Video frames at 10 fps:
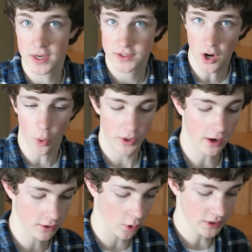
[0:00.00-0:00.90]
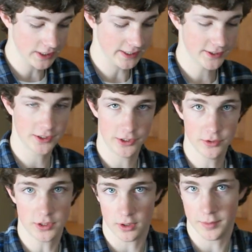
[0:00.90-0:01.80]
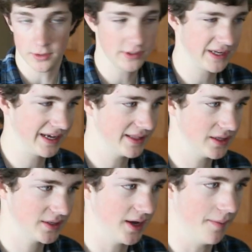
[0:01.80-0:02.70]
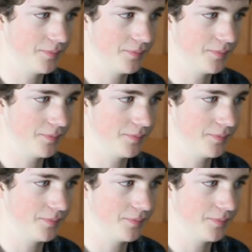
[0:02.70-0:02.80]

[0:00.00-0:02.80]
So we are going to need to use Terminal to get this up.